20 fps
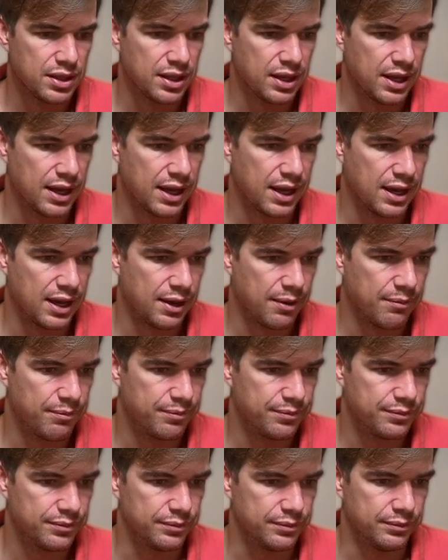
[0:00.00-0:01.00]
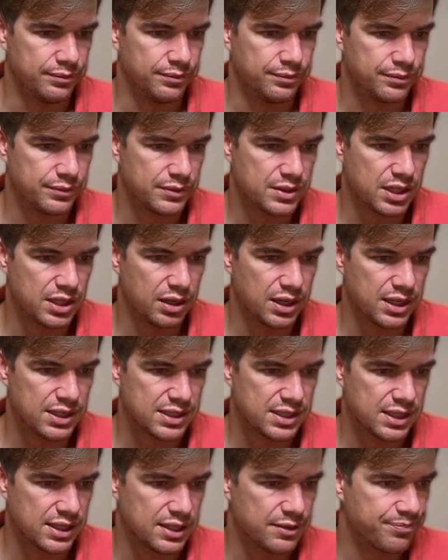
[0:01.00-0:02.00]
So let's
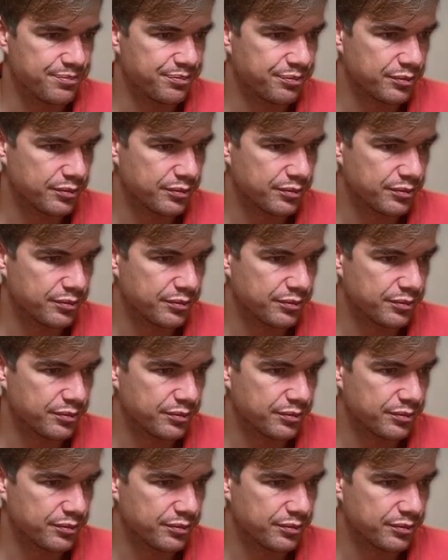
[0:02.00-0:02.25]
see.